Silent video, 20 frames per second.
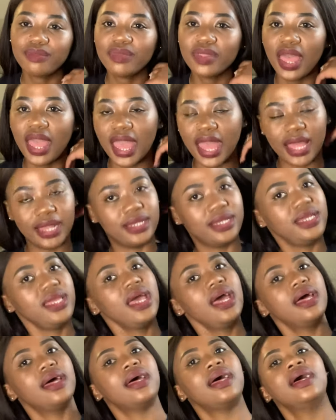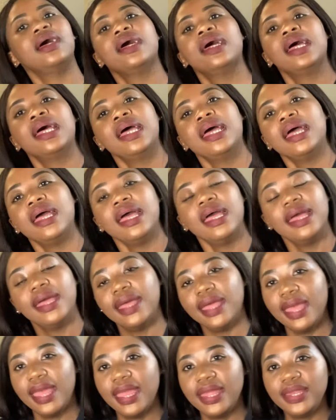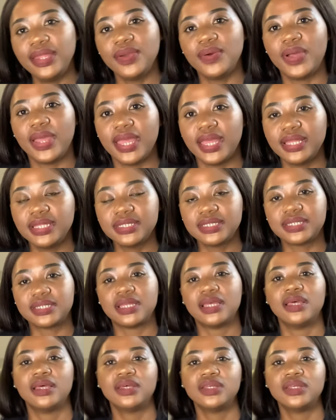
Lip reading: And yeah, anyways,